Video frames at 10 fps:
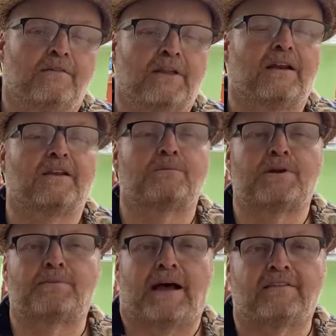a little
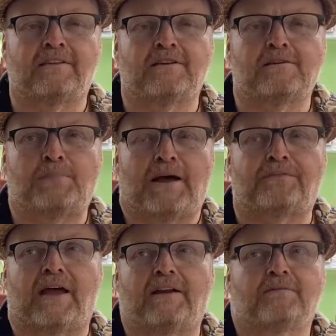bit about about
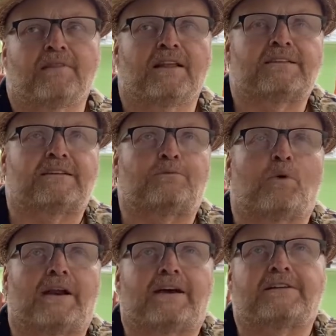that. Let's see
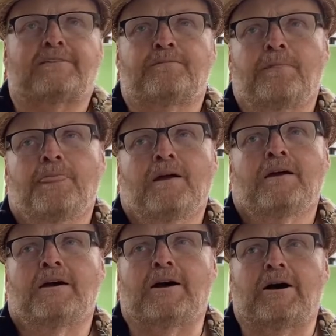what else.
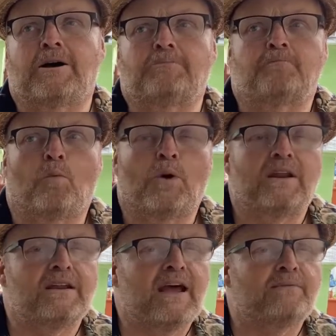Um, we
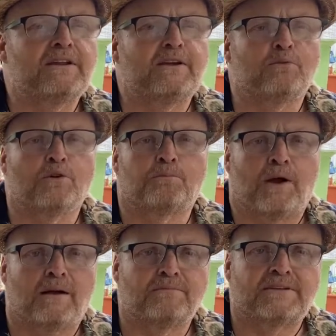didn't have any real
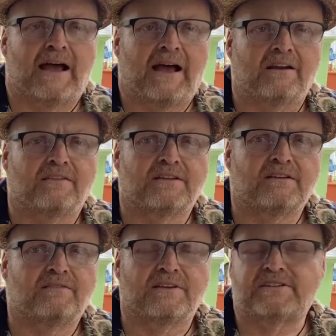problems out of the,
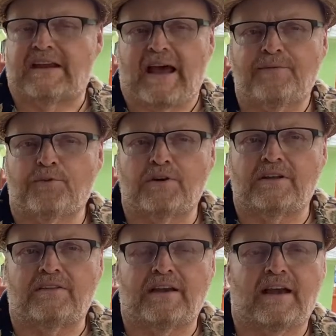the staff or
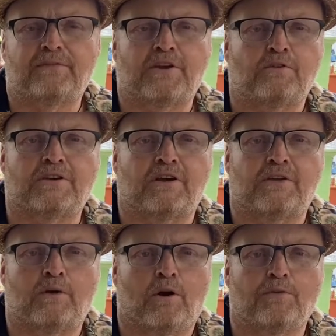anything at the hotel.
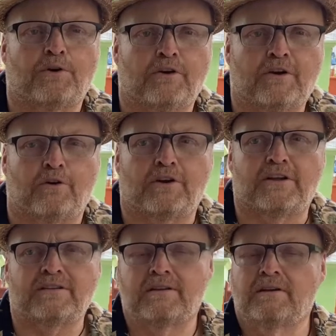They were all very
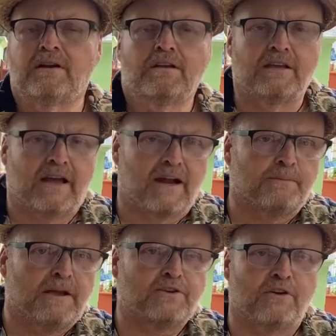courteous. You got to
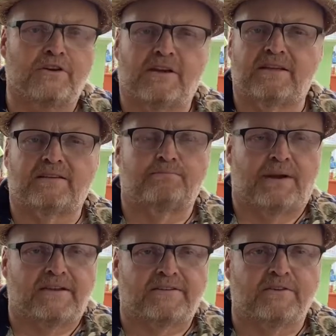make sure you get some
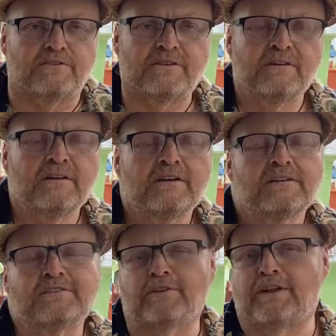pesos
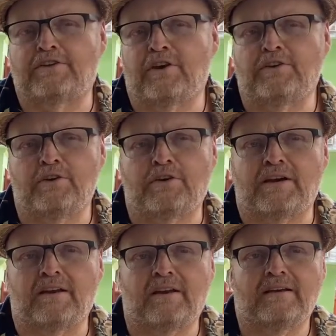so that you
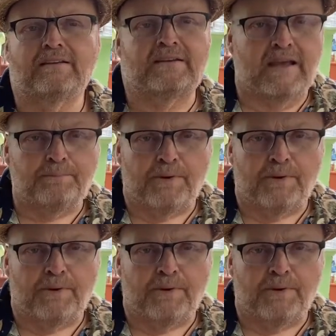can tip